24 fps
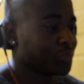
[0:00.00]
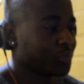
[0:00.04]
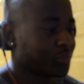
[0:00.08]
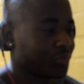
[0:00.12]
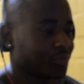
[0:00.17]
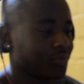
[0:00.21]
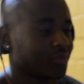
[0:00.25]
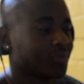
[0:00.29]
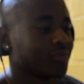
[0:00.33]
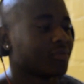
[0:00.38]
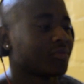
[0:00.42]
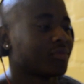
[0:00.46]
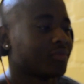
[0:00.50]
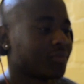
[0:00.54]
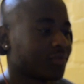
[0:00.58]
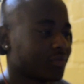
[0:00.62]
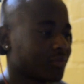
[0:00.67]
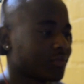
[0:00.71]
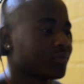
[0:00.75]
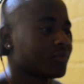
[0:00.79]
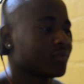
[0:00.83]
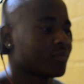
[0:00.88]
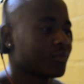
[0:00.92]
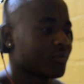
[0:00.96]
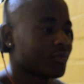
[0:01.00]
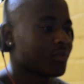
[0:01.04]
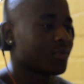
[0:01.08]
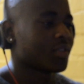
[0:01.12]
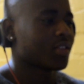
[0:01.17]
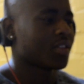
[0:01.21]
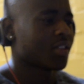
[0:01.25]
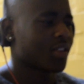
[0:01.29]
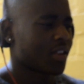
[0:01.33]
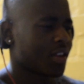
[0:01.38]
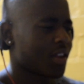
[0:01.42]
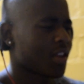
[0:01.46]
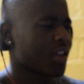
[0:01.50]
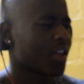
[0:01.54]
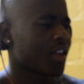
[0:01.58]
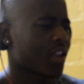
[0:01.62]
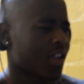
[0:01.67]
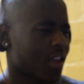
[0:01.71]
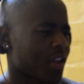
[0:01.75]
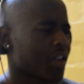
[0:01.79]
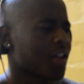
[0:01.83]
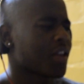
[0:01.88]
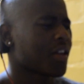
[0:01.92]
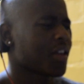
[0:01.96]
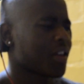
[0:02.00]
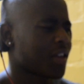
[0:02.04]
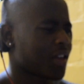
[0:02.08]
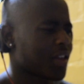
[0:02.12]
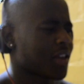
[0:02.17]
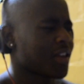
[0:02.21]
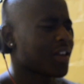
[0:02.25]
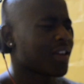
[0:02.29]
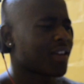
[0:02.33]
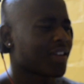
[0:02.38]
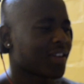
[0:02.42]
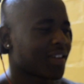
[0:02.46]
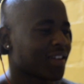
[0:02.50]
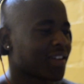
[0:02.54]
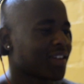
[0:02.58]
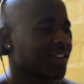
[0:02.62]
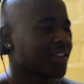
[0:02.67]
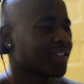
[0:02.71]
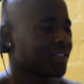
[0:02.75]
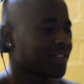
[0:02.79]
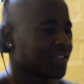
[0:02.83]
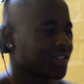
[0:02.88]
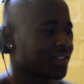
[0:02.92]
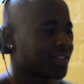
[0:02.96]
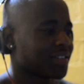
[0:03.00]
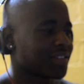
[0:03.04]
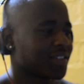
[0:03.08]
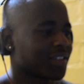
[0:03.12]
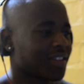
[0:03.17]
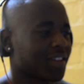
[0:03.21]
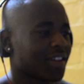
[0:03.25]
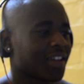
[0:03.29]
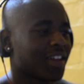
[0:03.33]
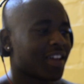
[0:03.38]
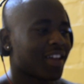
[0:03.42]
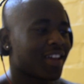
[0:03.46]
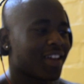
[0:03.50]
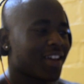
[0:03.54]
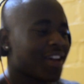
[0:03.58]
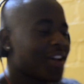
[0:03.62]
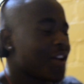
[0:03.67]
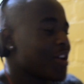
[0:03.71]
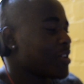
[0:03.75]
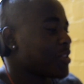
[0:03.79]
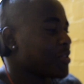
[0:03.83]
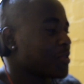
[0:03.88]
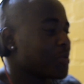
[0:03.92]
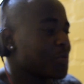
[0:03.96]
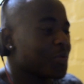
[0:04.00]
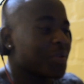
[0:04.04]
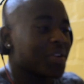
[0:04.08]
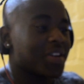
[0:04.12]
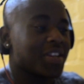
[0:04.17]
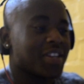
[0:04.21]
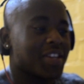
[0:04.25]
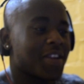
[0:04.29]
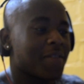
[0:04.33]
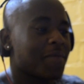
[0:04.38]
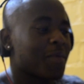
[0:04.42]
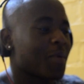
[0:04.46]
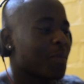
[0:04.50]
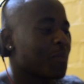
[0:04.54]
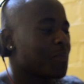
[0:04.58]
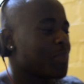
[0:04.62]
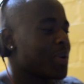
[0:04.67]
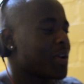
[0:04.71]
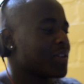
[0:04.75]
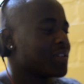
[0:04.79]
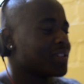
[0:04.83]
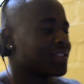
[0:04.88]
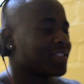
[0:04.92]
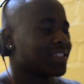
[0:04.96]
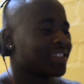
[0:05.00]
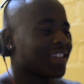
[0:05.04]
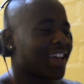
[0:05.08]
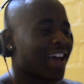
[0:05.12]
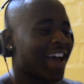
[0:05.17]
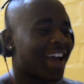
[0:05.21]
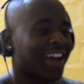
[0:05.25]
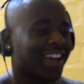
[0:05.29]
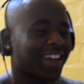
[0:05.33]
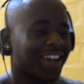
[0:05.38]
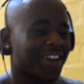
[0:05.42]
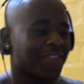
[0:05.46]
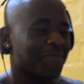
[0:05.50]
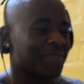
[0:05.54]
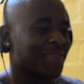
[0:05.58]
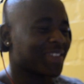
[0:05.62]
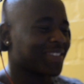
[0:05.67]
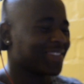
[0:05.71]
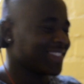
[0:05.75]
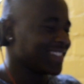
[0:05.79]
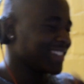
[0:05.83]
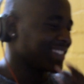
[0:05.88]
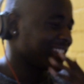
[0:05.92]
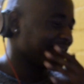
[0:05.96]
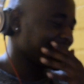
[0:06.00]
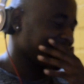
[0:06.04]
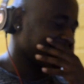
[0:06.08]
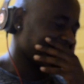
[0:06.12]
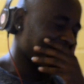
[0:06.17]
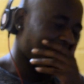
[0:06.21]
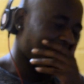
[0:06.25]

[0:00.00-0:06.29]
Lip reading: Boy, how these bitches could leave a nigga in need, make you blood sucking holes. You would never perish. I got it.